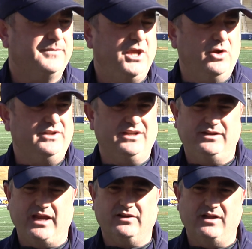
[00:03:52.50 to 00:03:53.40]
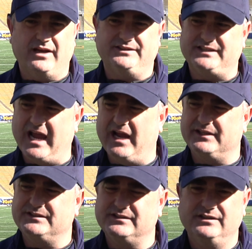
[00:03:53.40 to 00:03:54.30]
didn't take a lot of
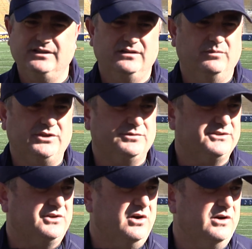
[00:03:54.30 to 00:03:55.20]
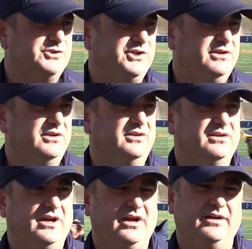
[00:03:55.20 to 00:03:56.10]
sacks, which was encouraging. And
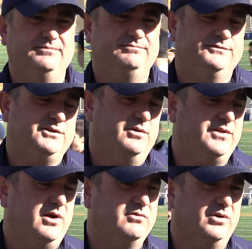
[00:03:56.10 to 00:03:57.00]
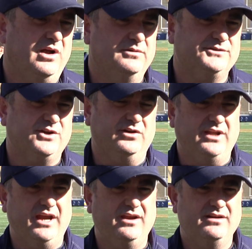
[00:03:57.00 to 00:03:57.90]
so I thought overall it was a good
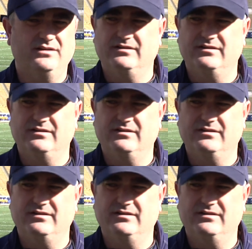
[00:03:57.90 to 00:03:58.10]
day.